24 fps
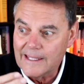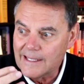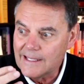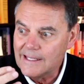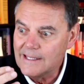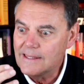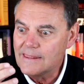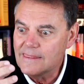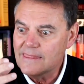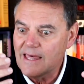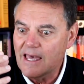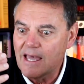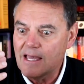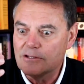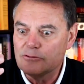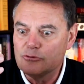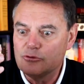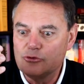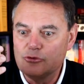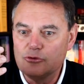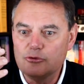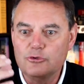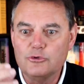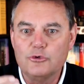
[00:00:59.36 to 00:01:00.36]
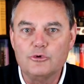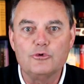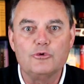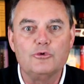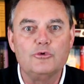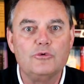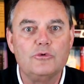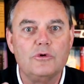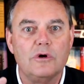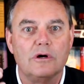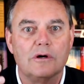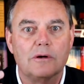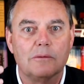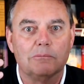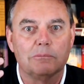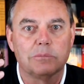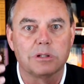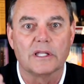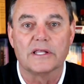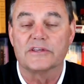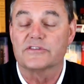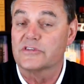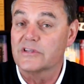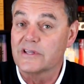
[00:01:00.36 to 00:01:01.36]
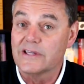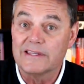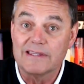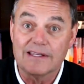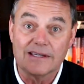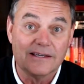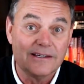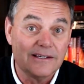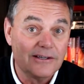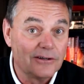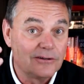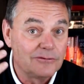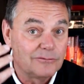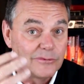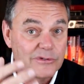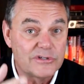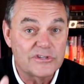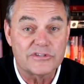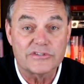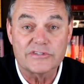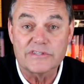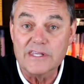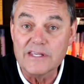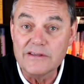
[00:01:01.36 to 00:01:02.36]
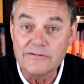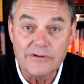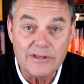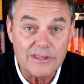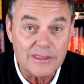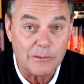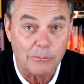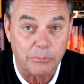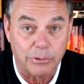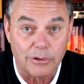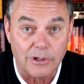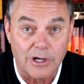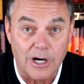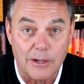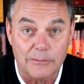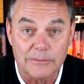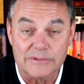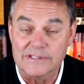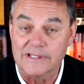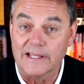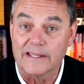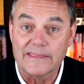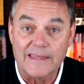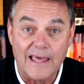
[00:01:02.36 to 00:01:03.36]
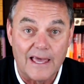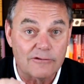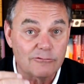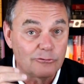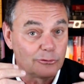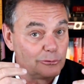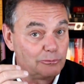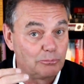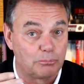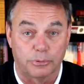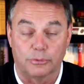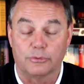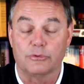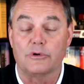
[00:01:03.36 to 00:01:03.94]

in that new blessing, in that receiving the promised land, that